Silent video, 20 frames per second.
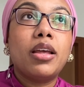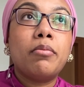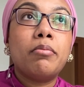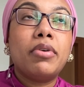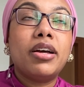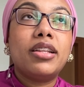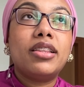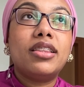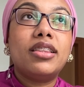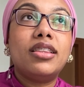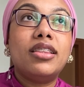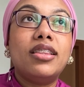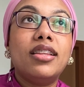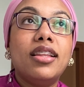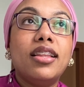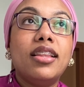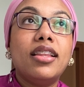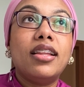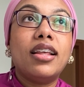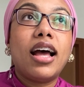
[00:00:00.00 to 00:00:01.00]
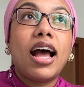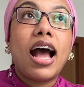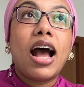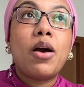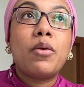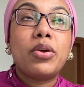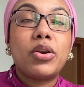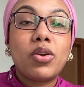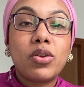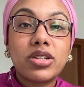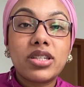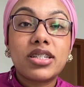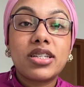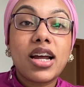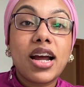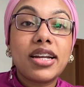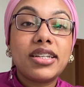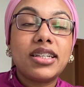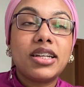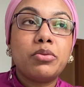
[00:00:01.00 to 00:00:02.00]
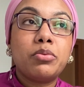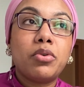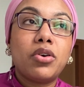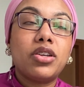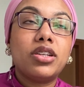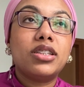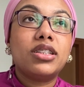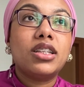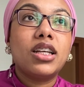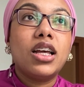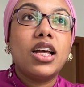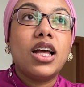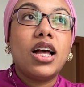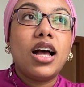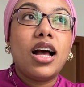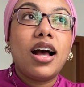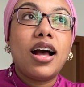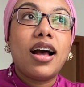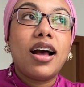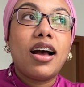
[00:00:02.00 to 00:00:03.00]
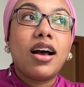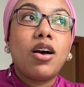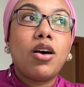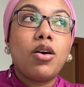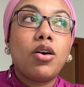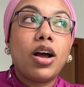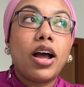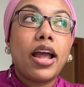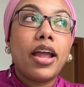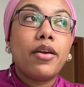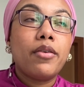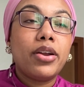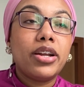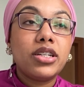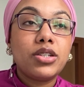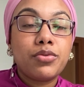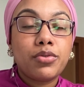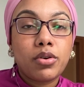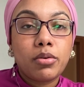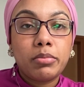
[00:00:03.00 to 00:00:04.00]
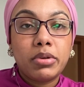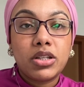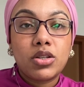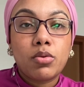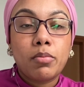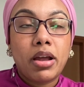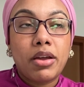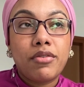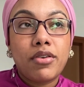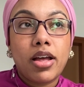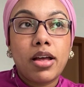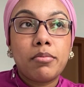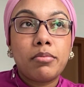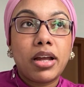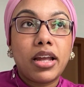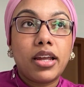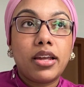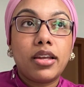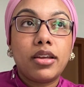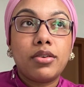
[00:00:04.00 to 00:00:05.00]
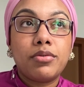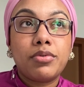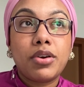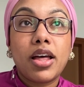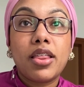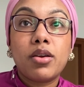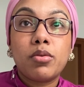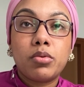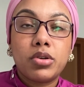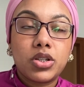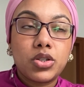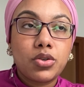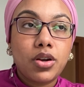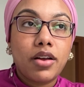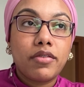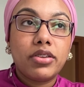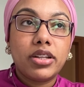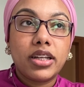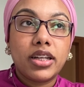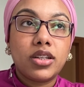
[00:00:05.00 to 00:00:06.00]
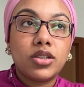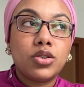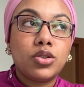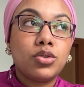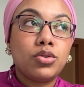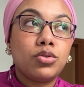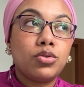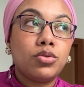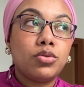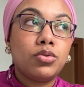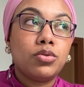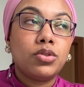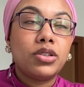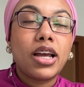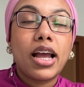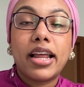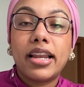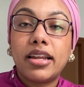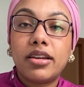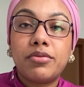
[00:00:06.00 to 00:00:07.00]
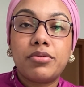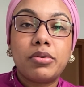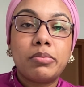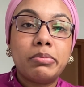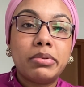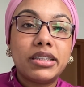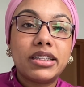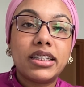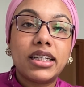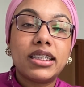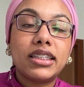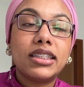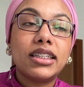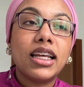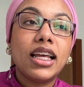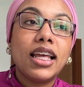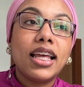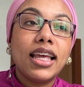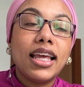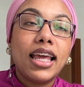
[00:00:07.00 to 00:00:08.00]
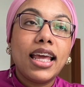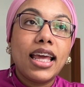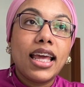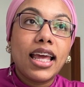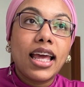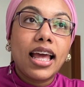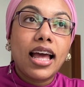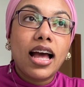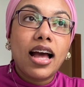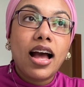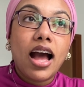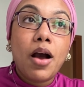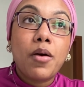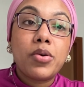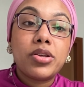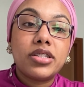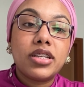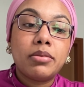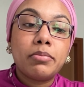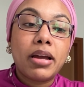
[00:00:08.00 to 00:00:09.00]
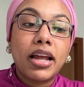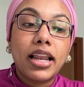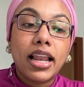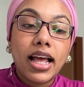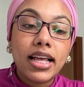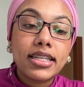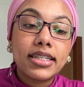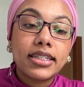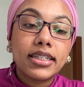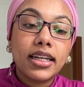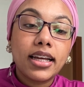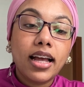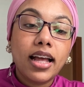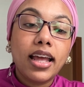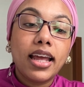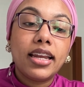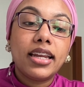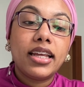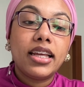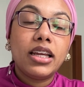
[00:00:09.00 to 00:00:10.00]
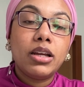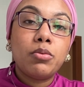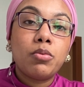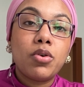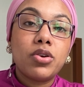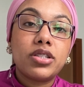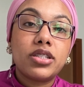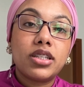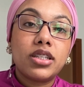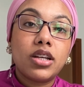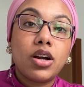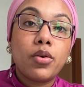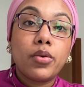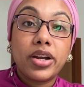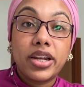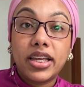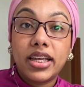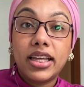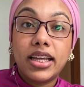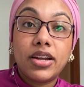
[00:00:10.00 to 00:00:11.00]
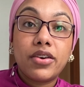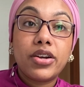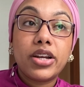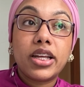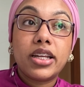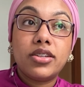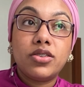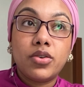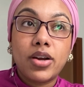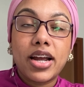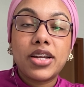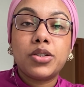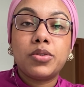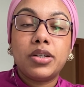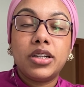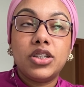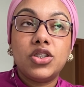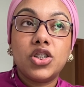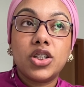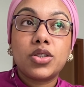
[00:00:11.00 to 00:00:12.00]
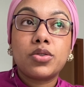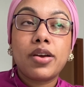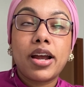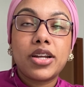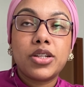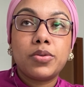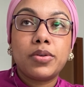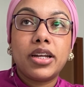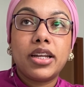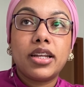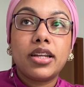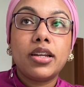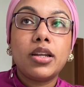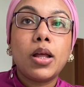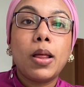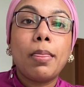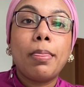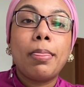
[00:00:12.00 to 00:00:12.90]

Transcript: But how it all started was, I arranged for me. So my father was traveling to Thailand for business. I was in my last year, and he already graduated. He just graduated.